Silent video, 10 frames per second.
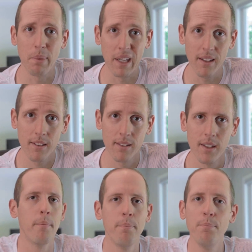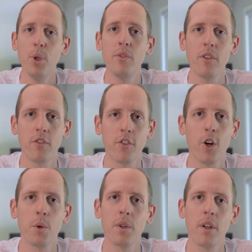But moving
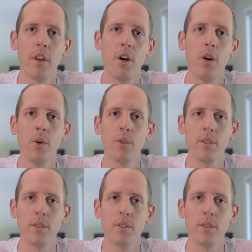forward though,